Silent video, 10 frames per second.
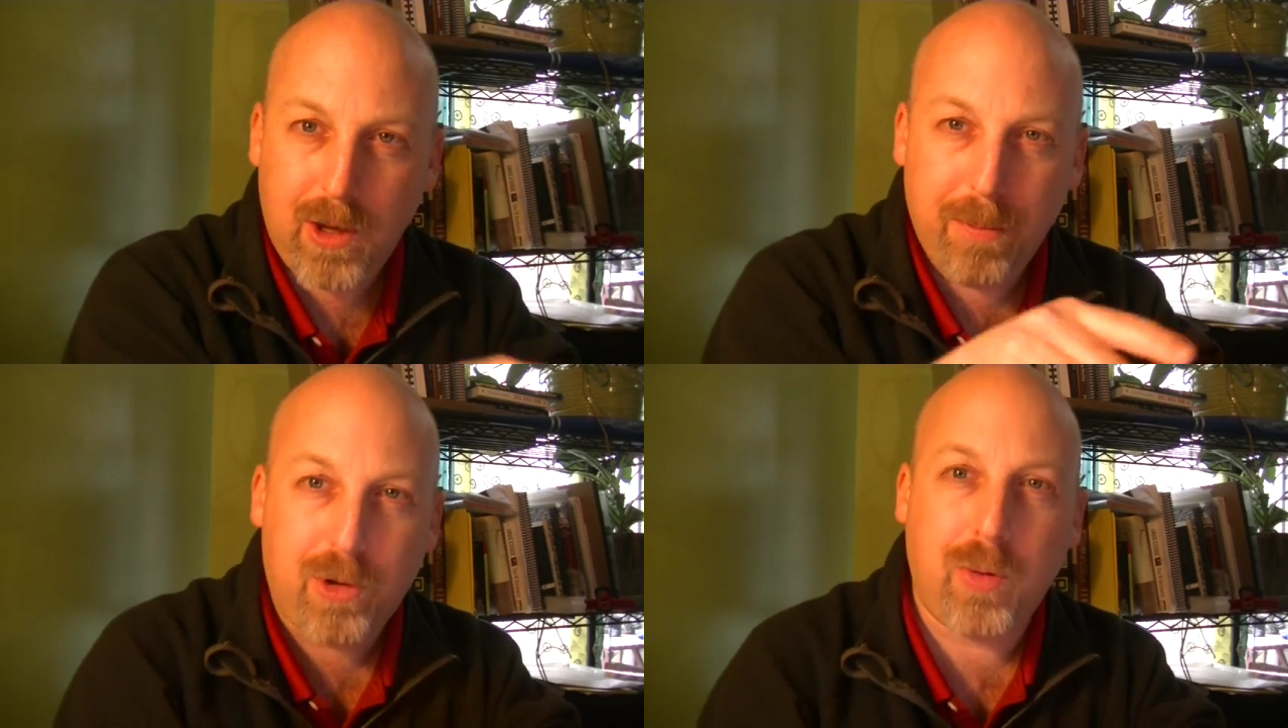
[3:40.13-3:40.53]

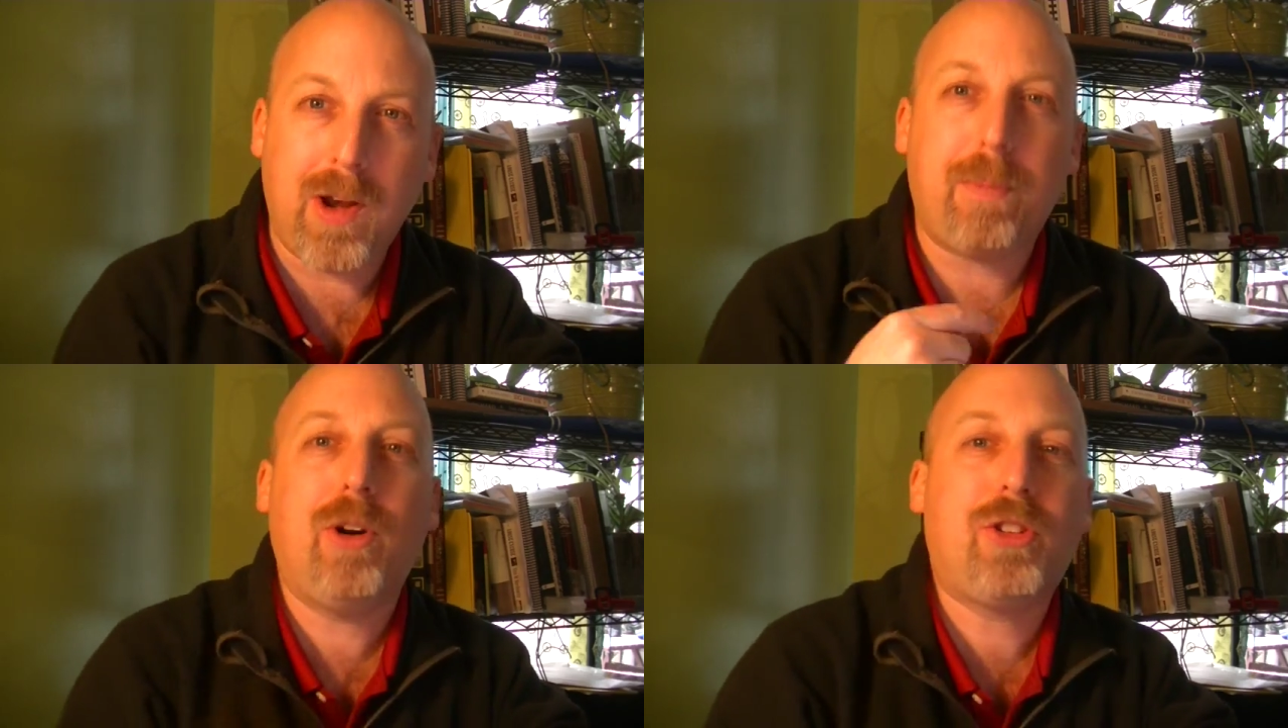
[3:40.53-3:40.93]
between
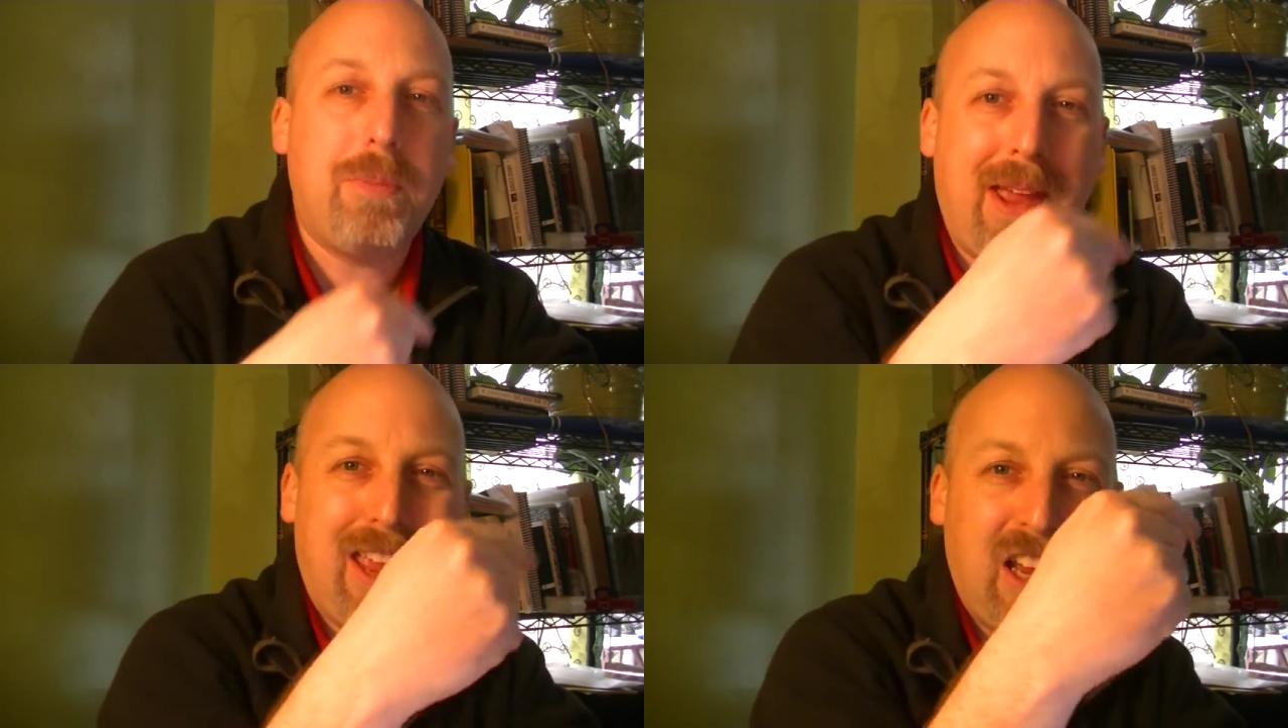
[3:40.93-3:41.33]
a person
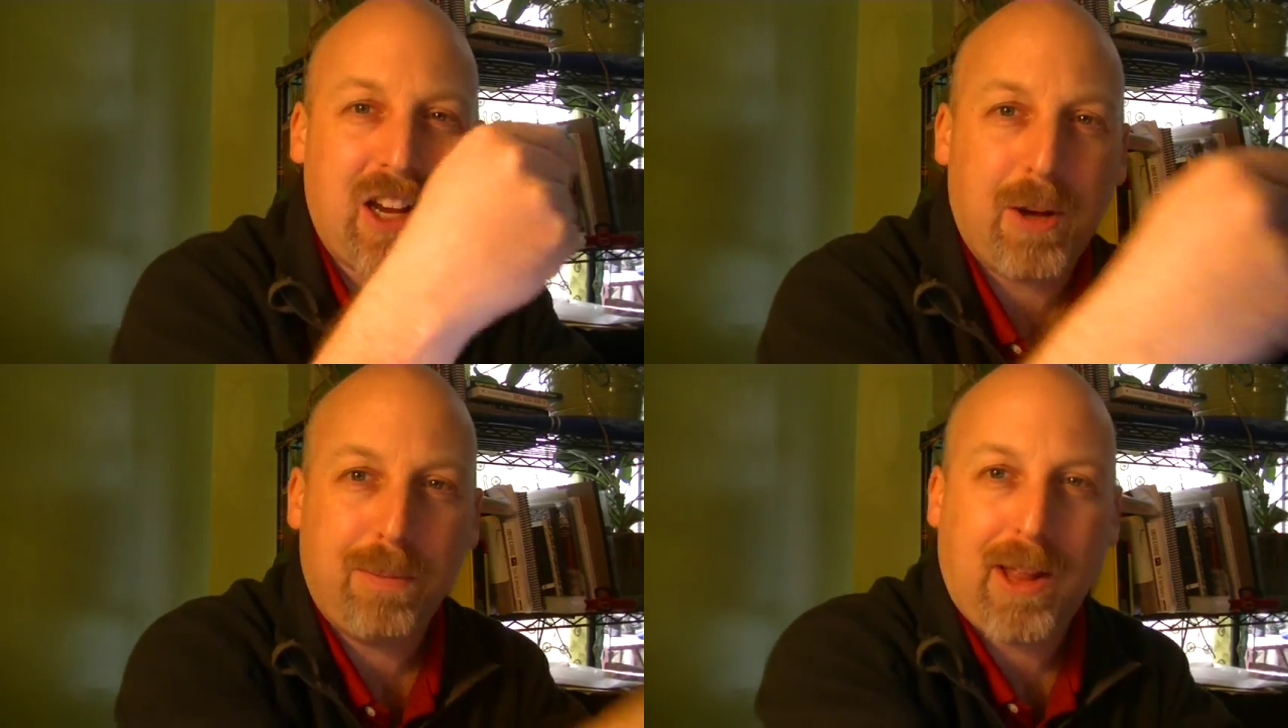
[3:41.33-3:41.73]
making a
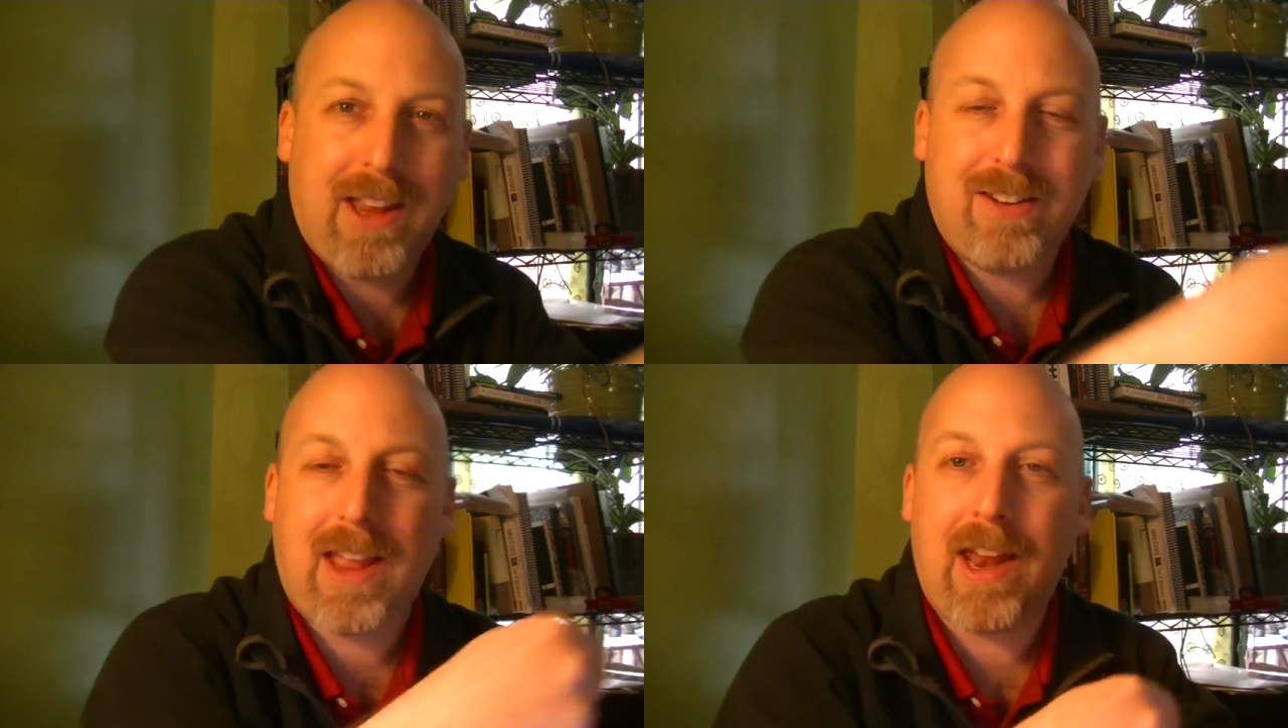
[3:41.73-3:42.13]

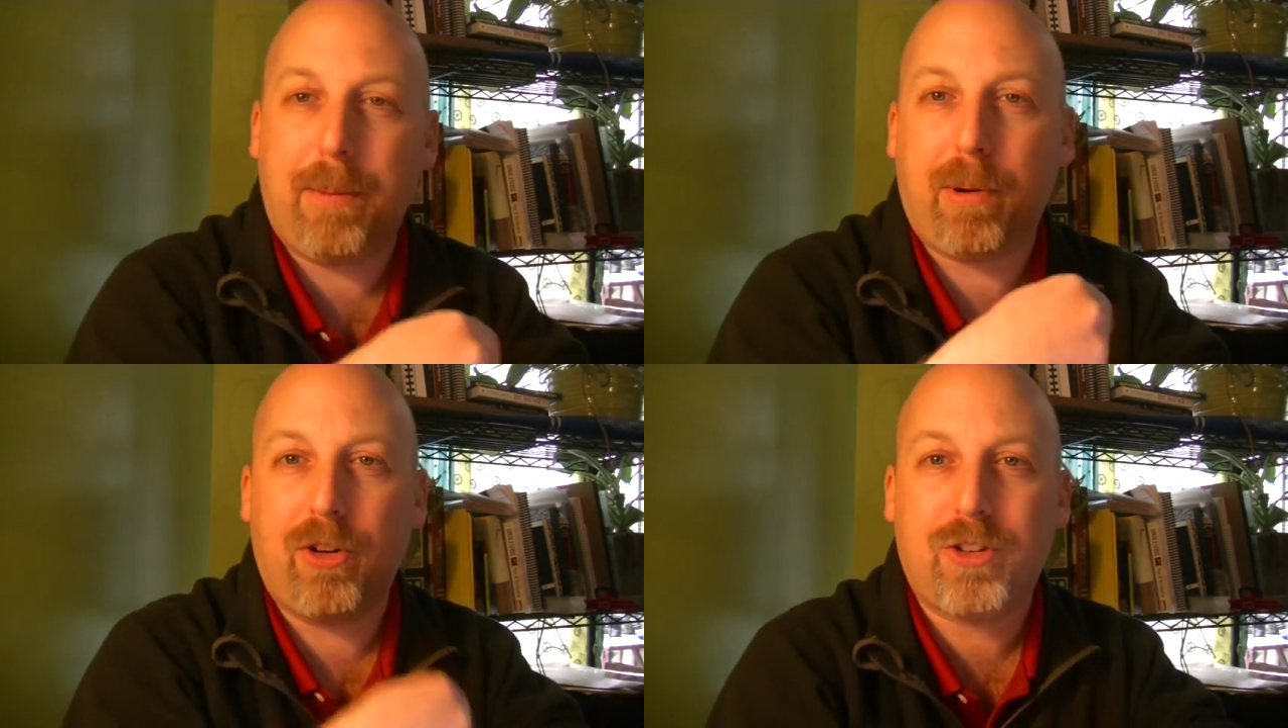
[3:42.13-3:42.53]
complaint and a
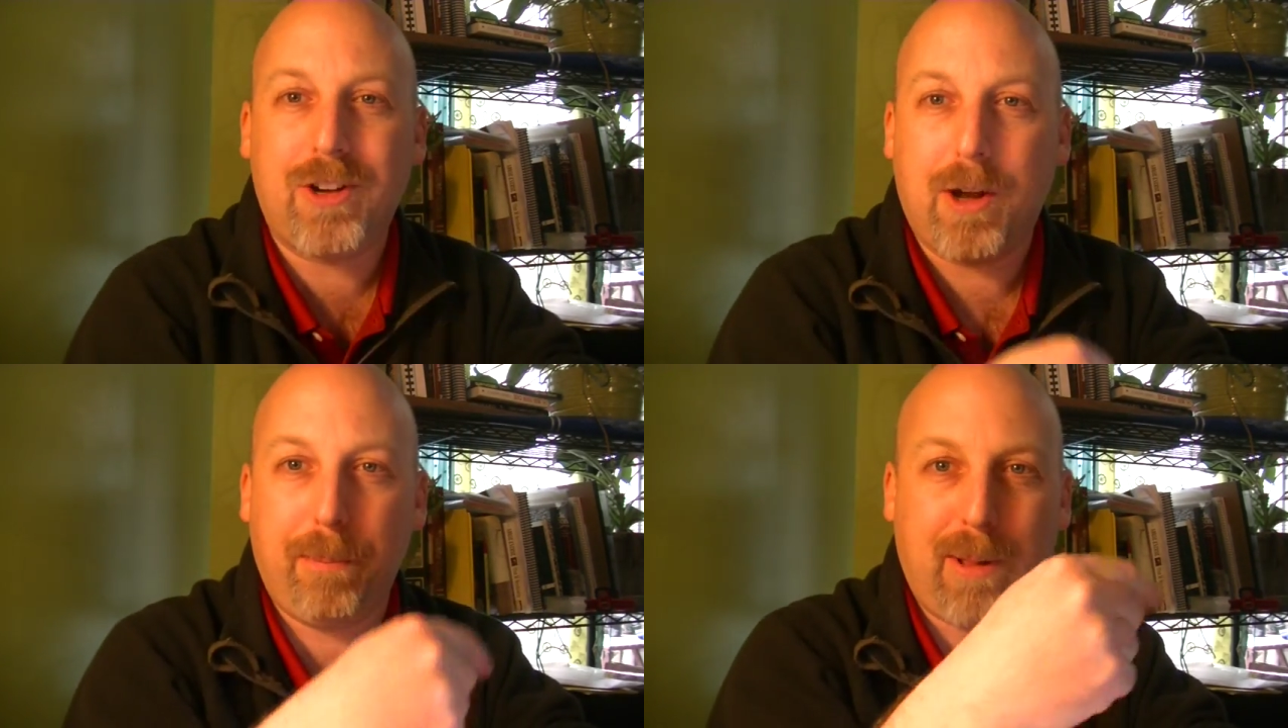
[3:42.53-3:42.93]
person
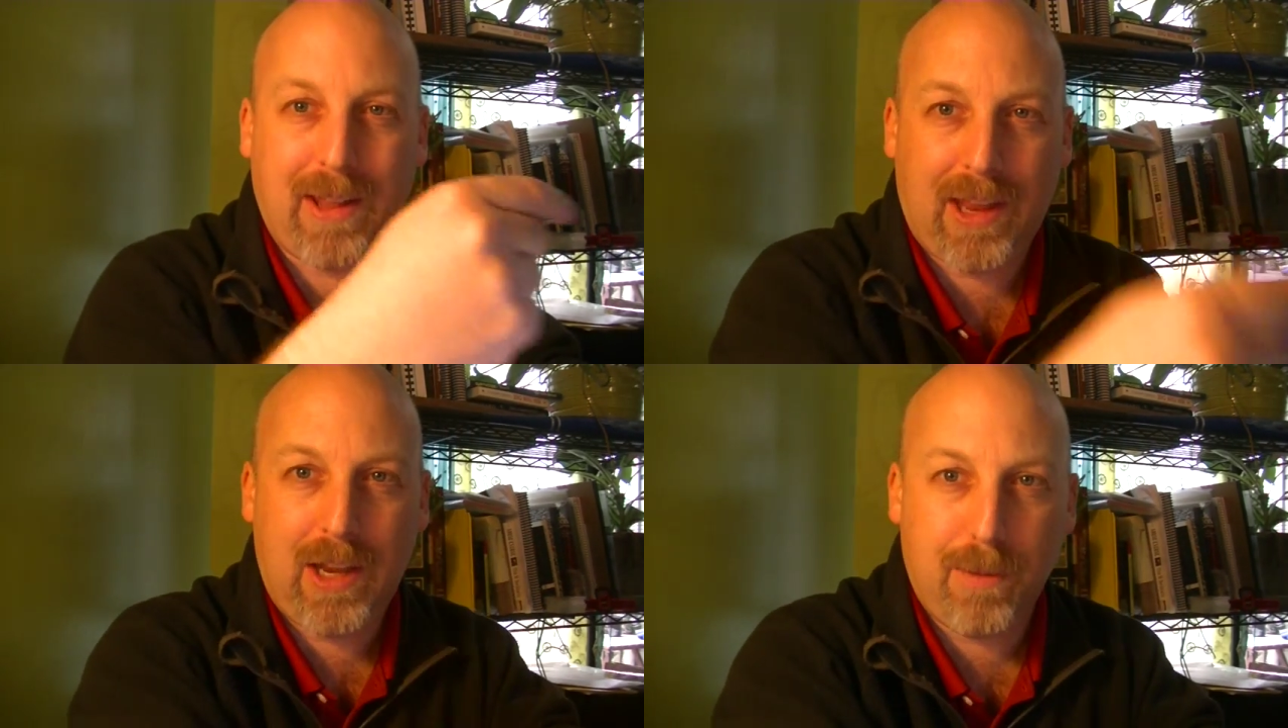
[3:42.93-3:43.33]

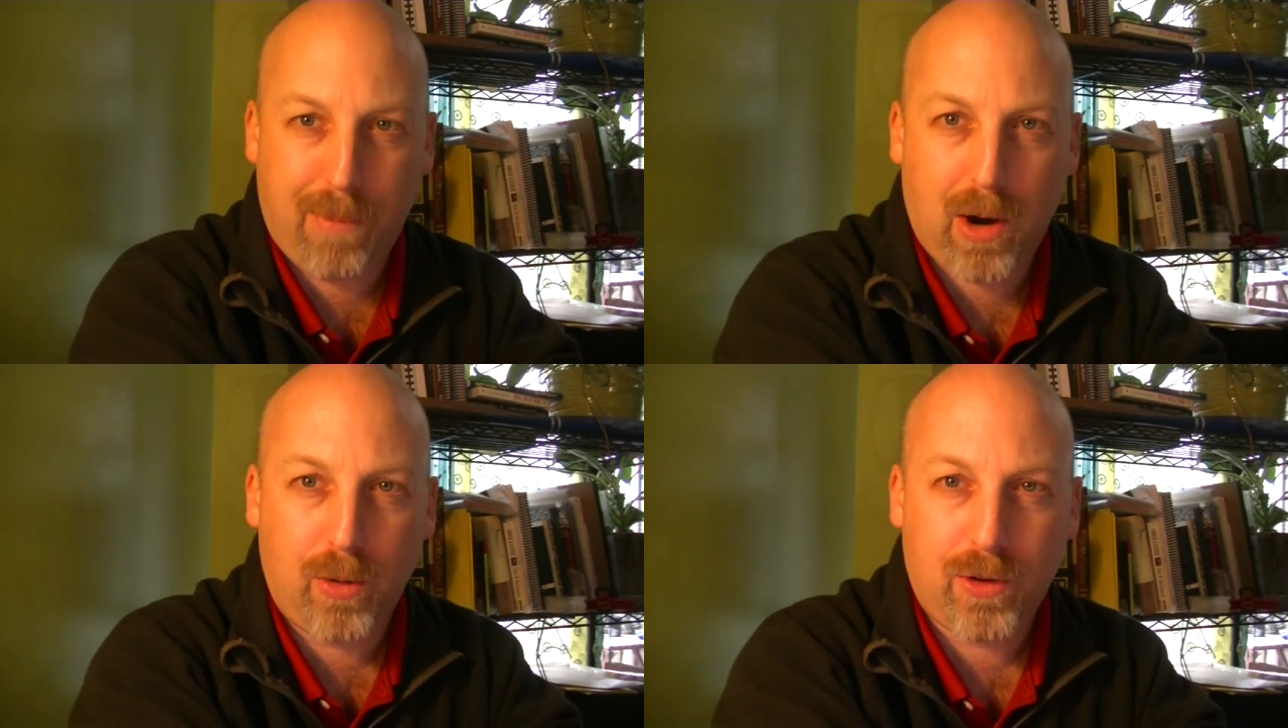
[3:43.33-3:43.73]
complained
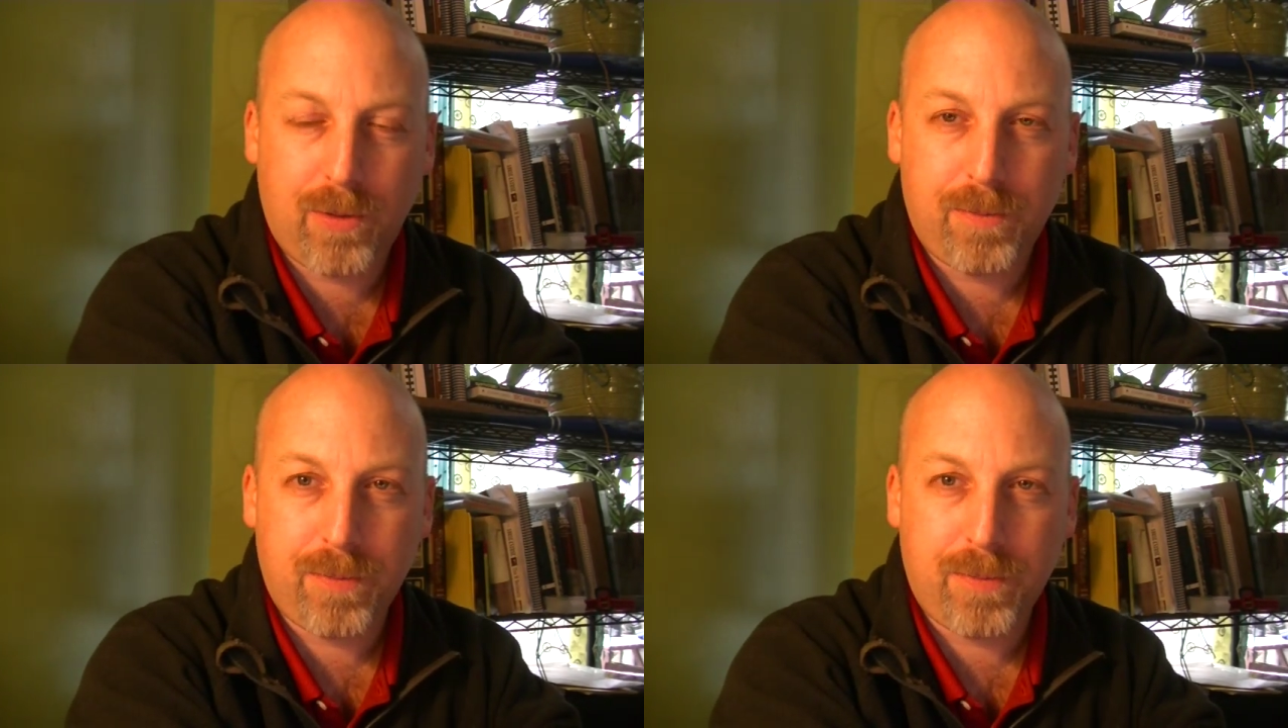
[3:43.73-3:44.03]
about.